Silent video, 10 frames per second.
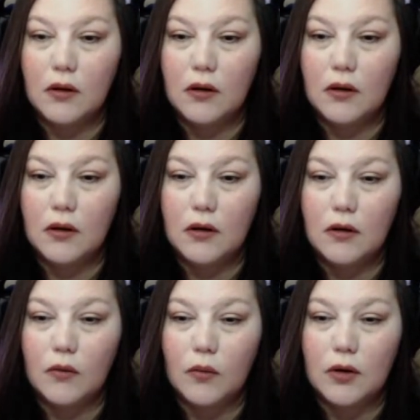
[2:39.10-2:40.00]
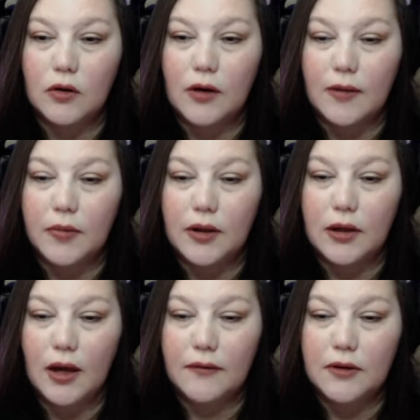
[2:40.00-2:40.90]
And we're going to grab the
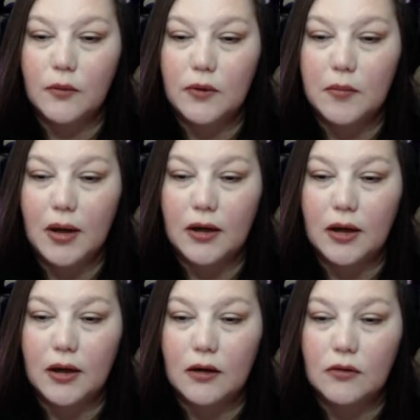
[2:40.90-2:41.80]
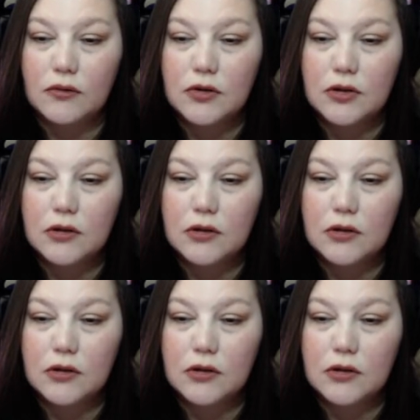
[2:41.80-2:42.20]
heavy one back out.